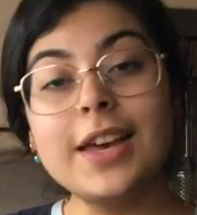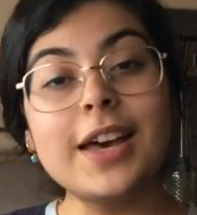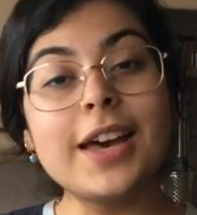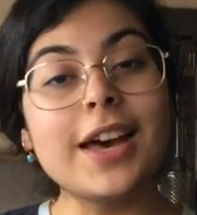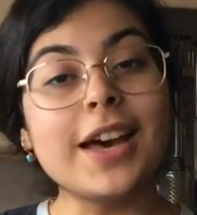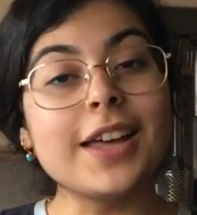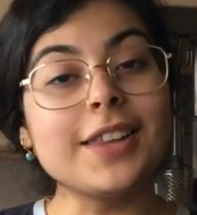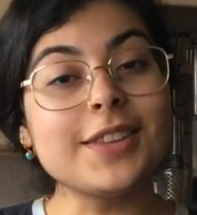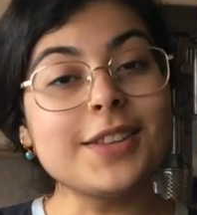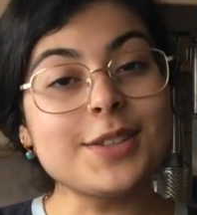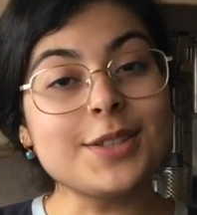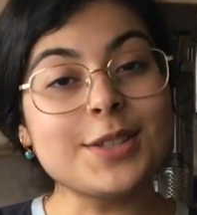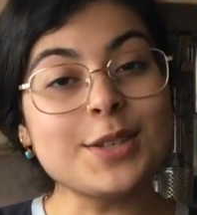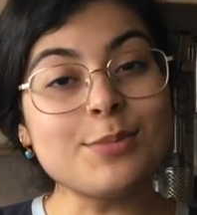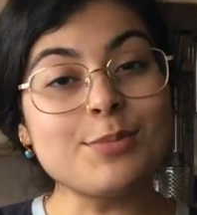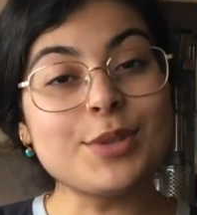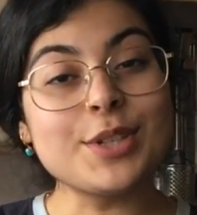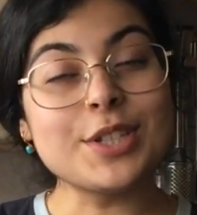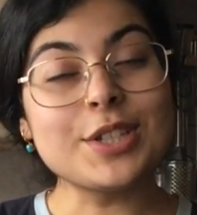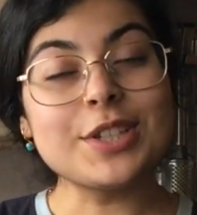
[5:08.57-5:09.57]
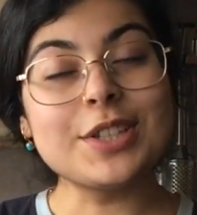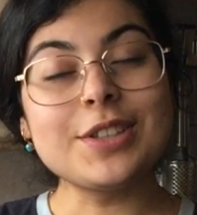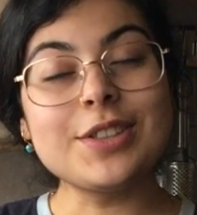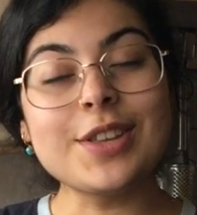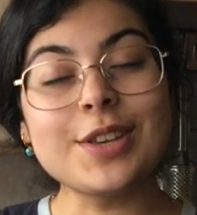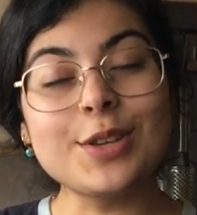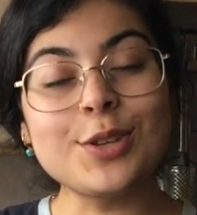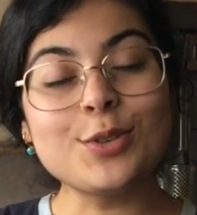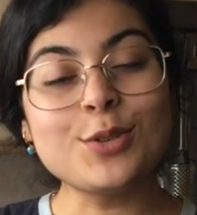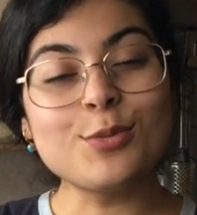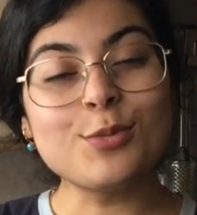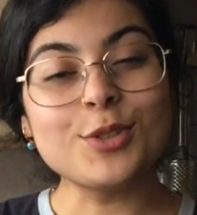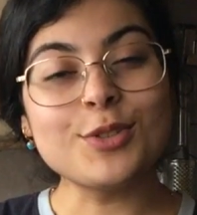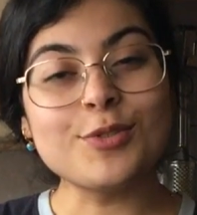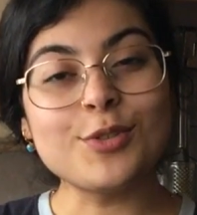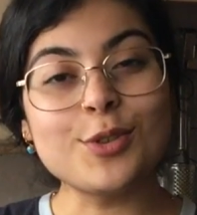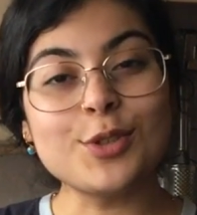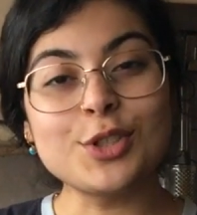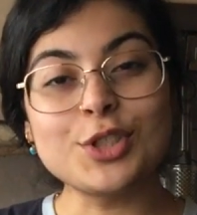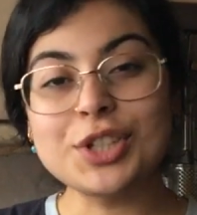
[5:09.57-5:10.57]
And that's it basically. Thank you so much for
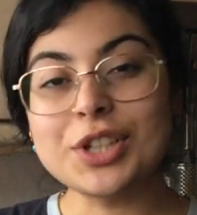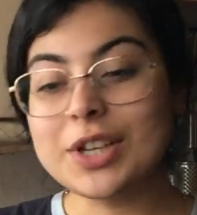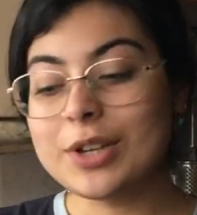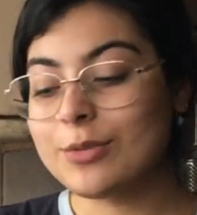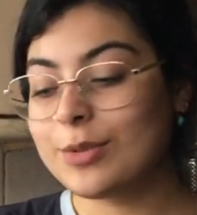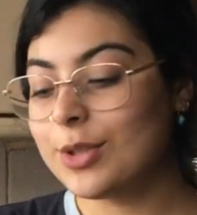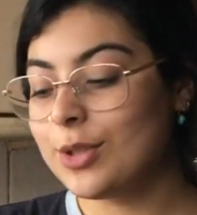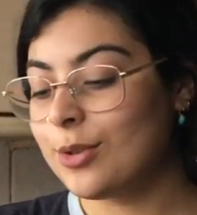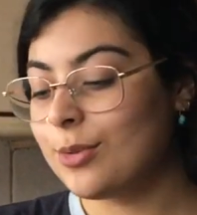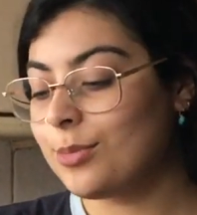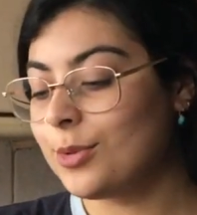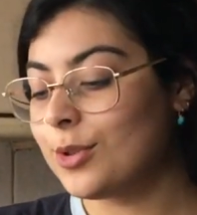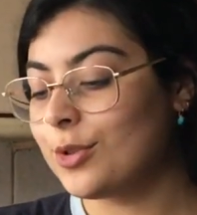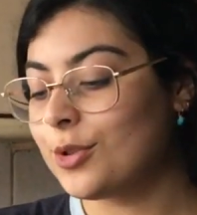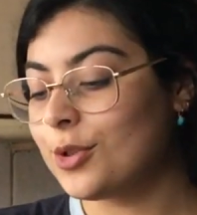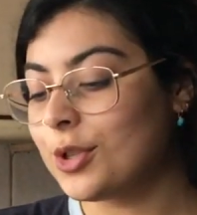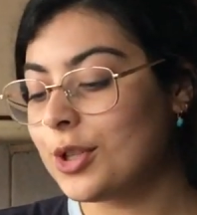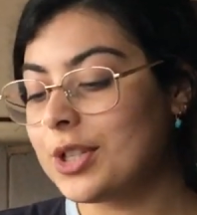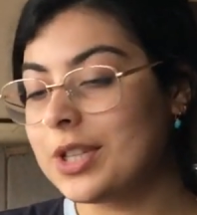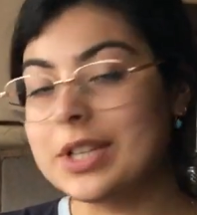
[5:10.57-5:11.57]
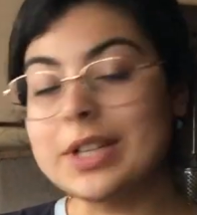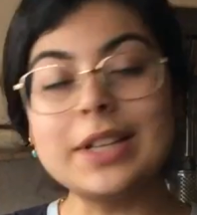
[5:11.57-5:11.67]
watching. I really hope you enjoyed it.